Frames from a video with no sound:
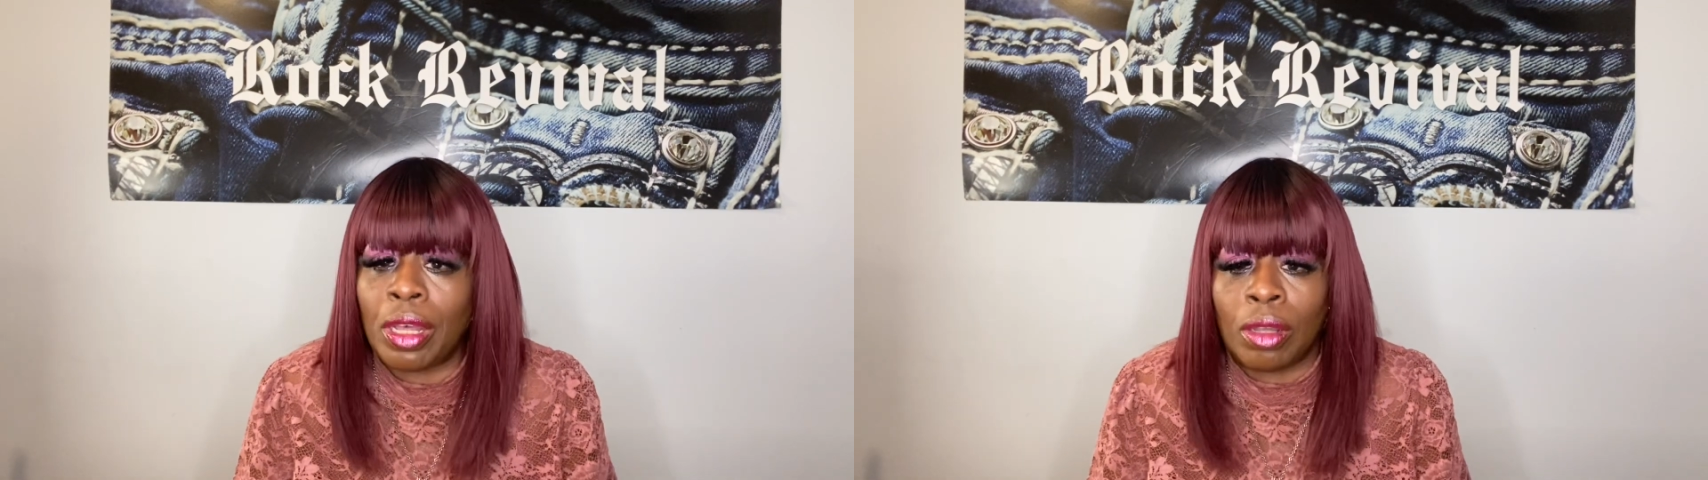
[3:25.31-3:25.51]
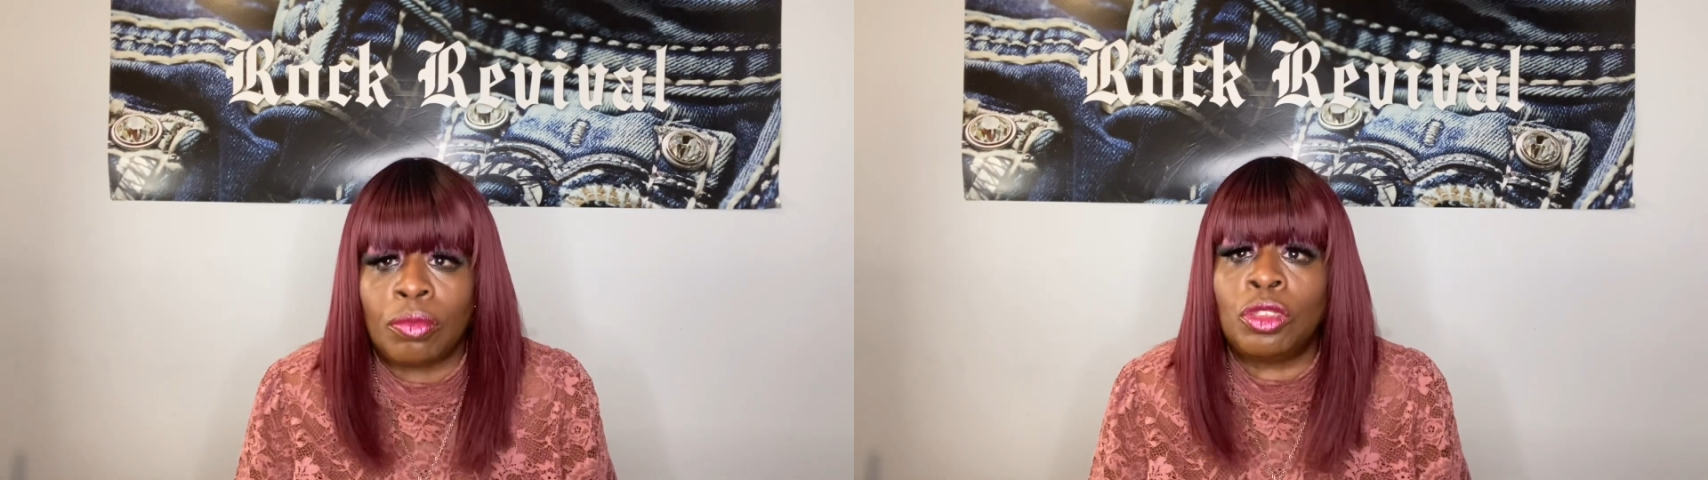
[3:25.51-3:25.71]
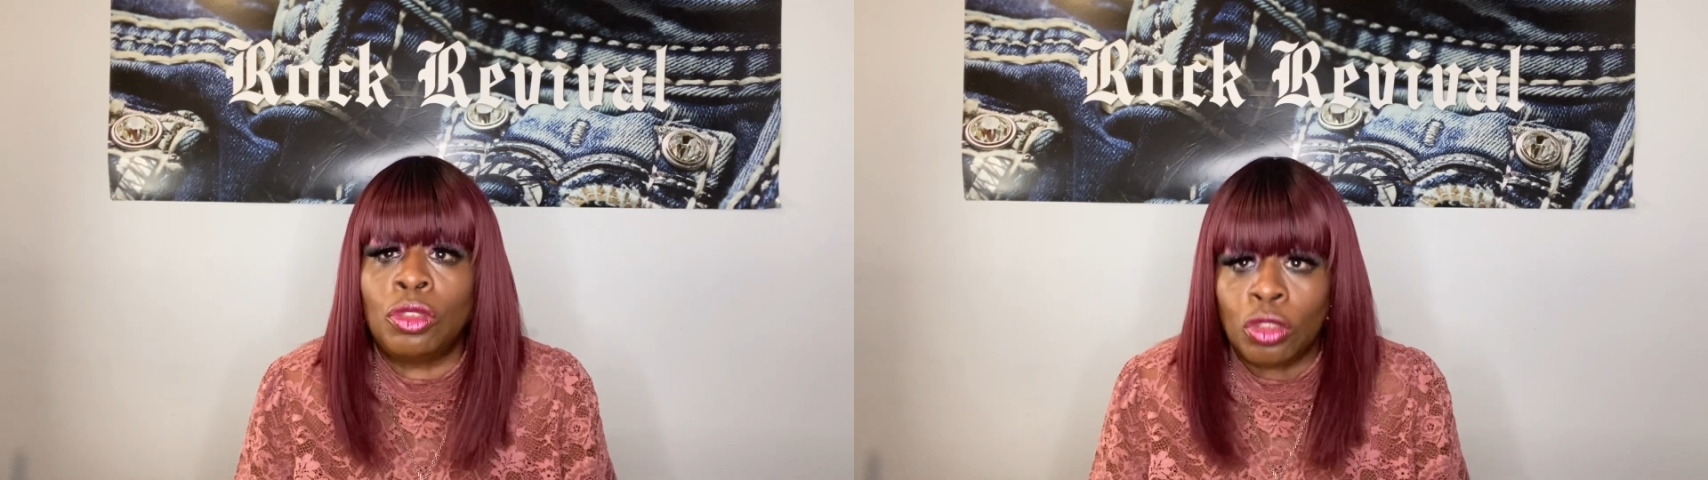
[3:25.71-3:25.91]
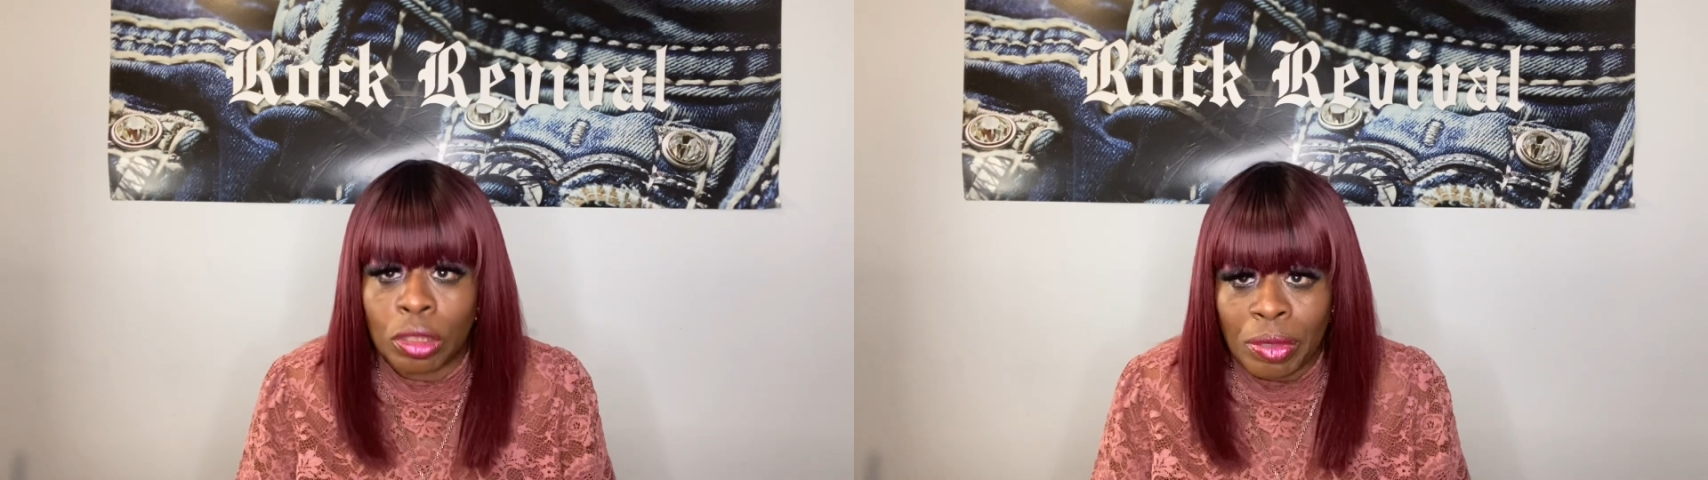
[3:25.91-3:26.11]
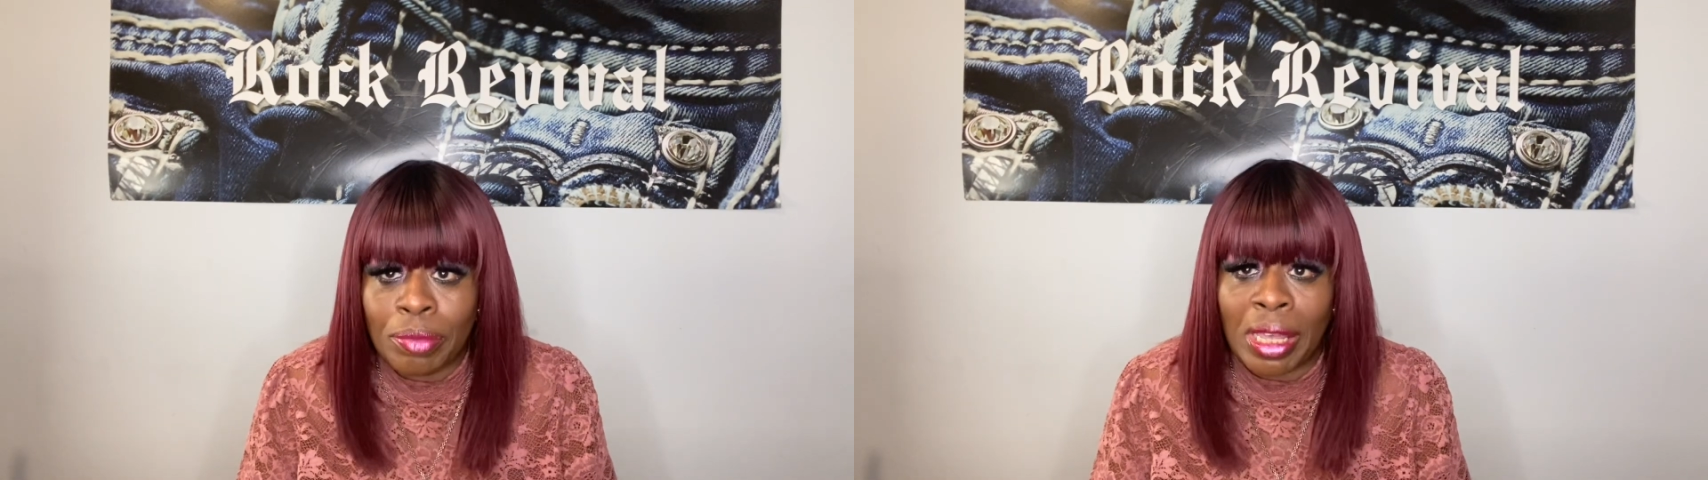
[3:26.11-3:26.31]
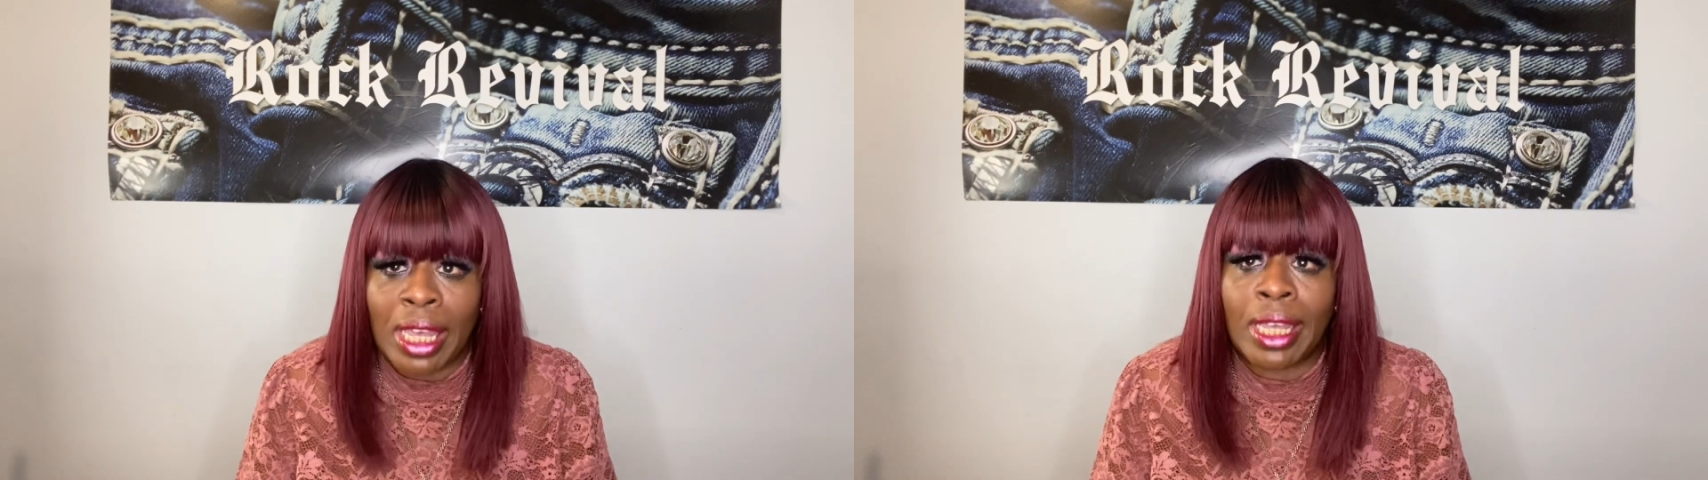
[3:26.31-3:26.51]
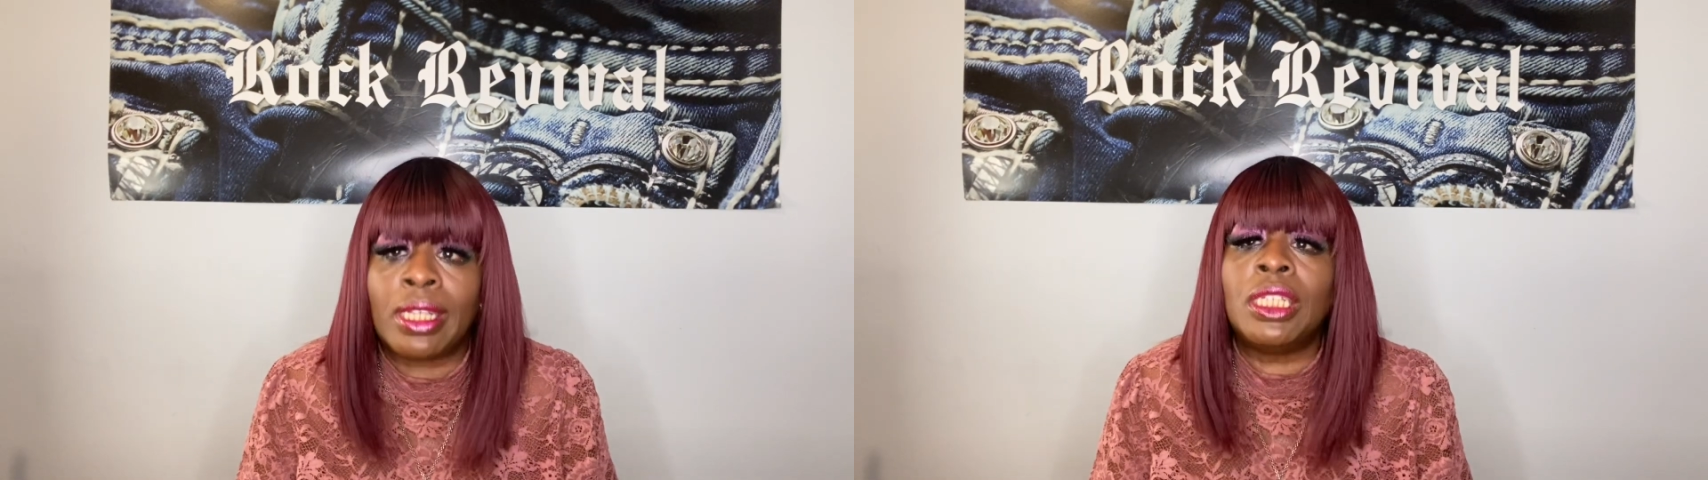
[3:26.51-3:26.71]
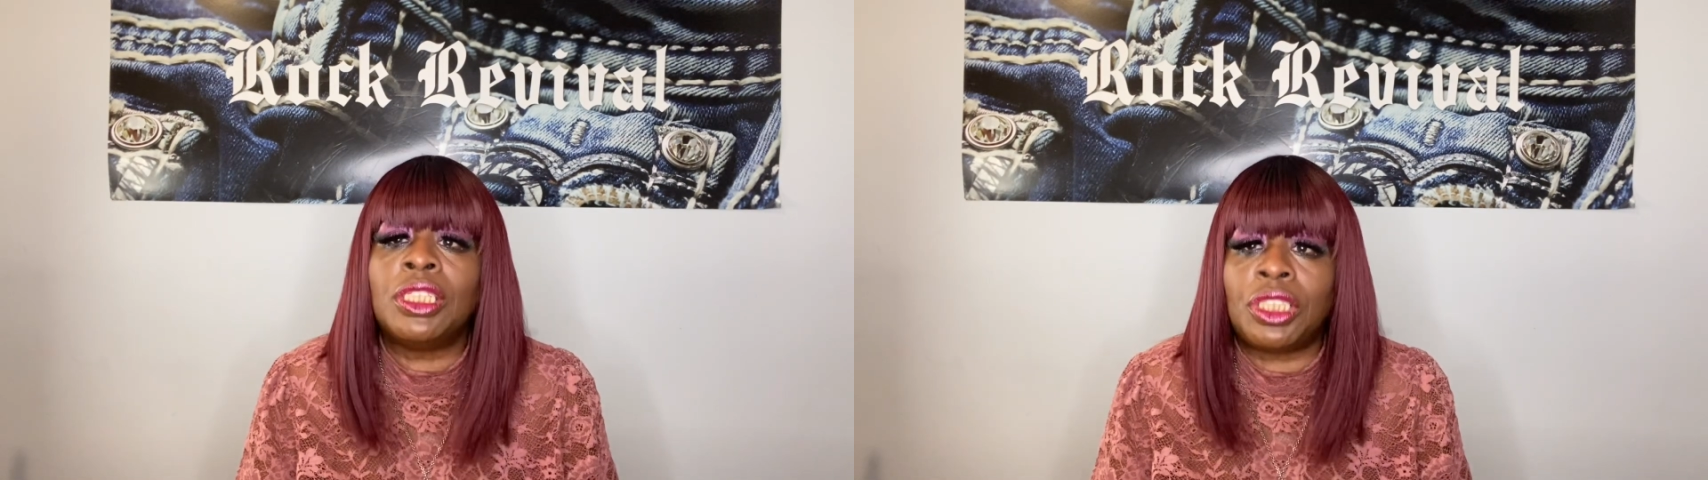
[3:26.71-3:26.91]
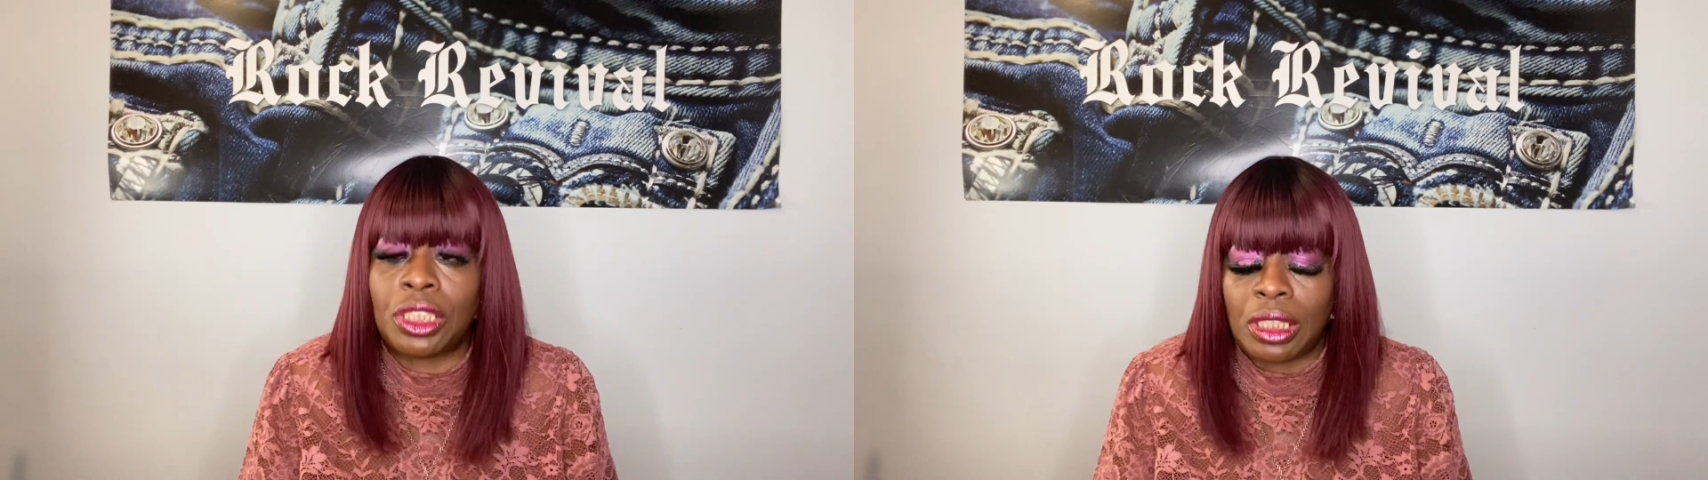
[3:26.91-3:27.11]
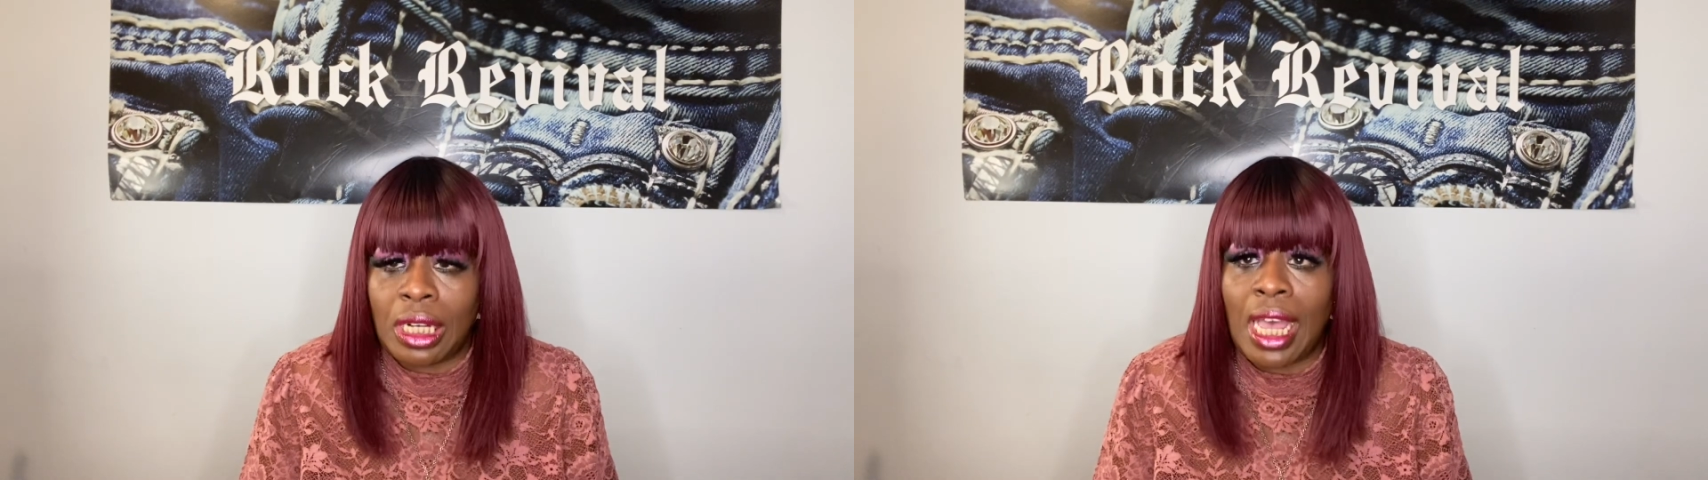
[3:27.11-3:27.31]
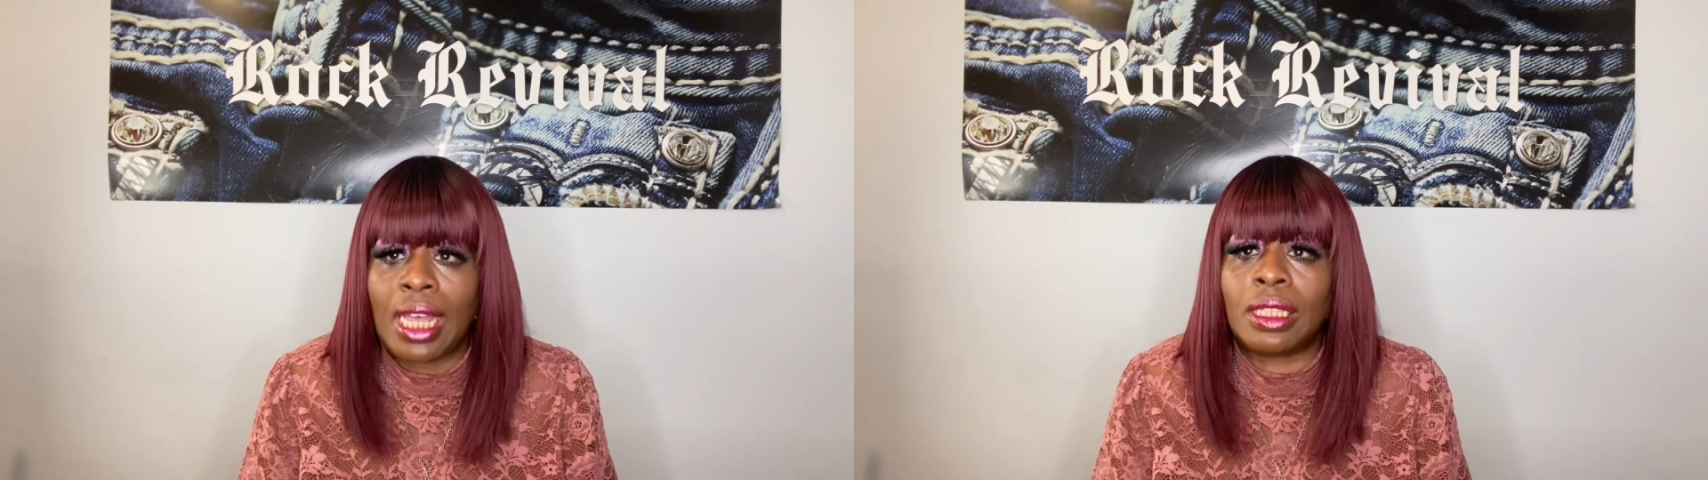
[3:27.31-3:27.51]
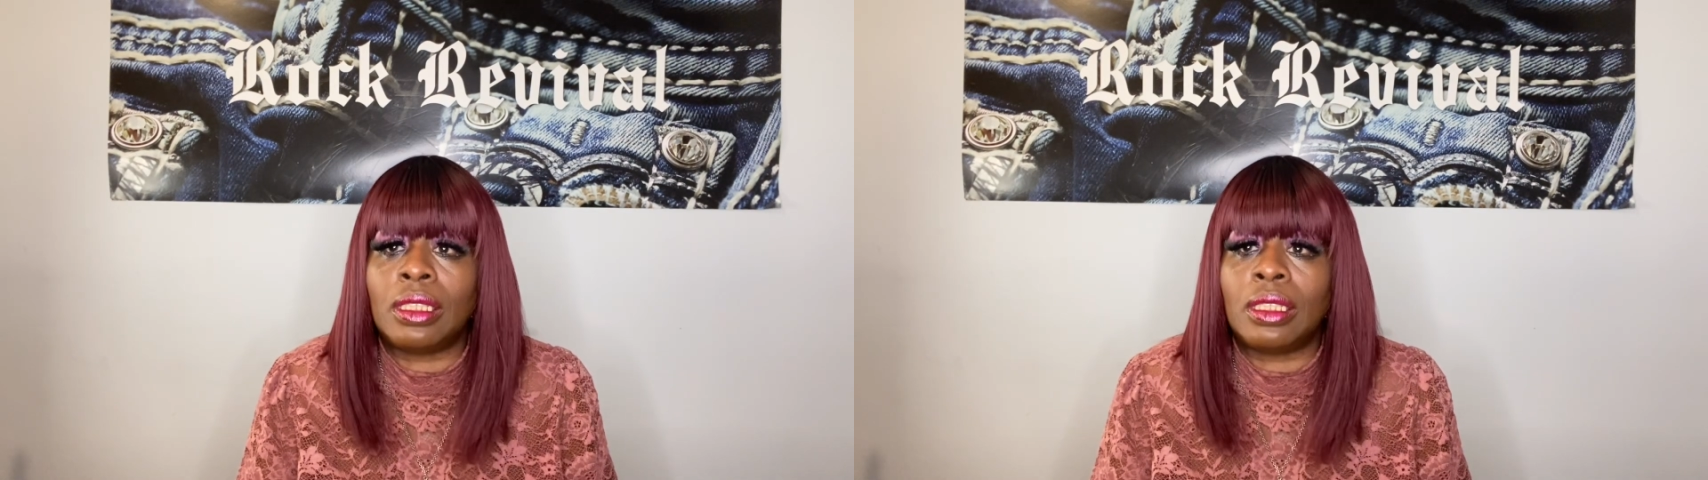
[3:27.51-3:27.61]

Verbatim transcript: a used-to-be man should not